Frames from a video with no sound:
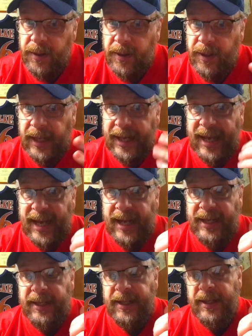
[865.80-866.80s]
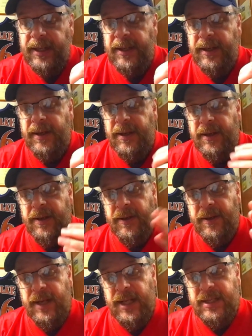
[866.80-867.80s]
Again,
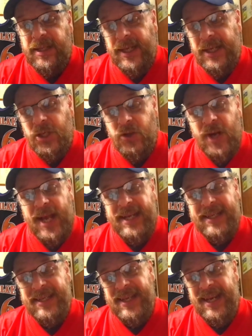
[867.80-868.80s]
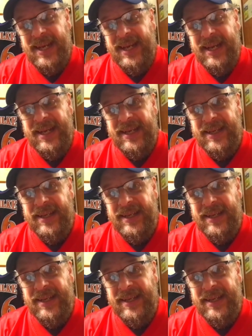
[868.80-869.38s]
it's like Strat is saying,